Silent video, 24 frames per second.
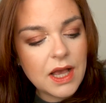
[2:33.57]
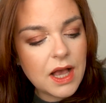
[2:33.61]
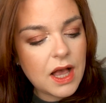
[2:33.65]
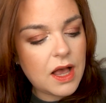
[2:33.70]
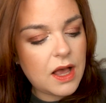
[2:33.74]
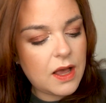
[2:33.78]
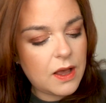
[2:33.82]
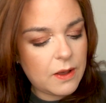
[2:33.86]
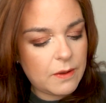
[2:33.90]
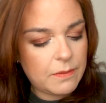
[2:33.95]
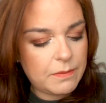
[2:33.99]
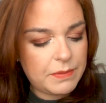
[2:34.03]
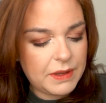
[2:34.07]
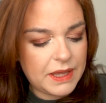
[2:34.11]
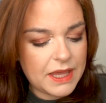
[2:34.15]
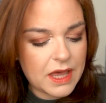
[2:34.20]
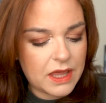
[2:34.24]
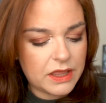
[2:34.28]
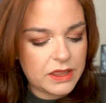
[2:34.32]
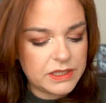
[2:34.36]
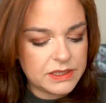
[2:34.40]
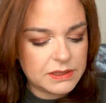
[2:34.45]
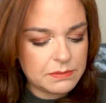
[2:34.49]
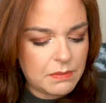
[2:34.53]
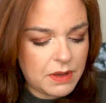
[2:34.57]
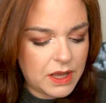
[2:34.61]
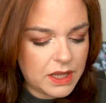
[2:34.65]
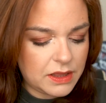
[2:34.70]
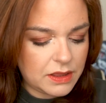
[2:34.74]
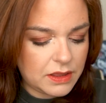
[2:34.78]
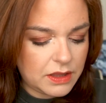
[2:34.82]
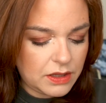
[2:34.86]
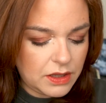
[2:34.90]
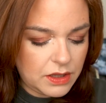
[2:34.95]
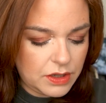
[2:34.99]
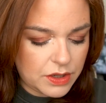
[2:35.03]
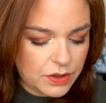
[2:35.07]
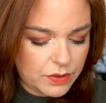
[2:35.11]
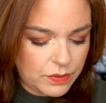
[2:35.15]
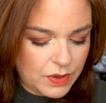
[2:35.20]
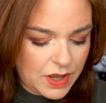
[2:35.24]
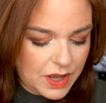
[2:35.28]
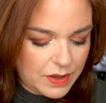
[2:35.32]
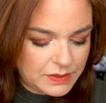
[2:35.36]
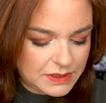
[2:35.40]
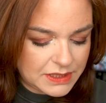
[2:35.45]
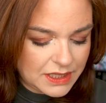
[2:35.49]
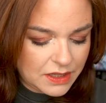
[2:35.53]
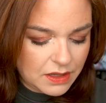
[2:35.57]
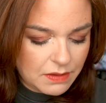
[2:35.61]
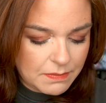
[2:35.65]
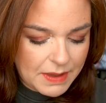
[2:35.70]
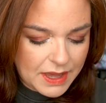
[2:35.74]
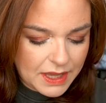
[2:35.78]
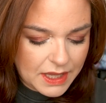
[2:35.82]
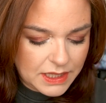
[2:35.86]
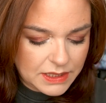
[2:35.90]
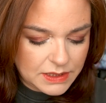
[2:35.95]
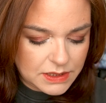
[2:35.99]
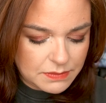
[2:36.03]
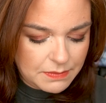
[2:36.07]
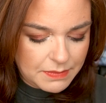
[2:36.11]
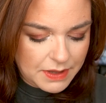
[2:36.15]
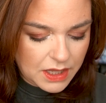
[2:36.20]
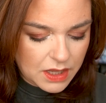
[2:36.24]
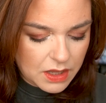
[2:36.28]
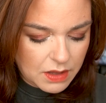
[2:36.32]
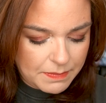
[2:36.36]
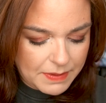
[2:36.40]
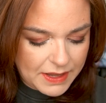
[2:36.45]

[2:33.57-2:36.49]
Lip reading: But yeah, this month, you know, I was getting back into makeup.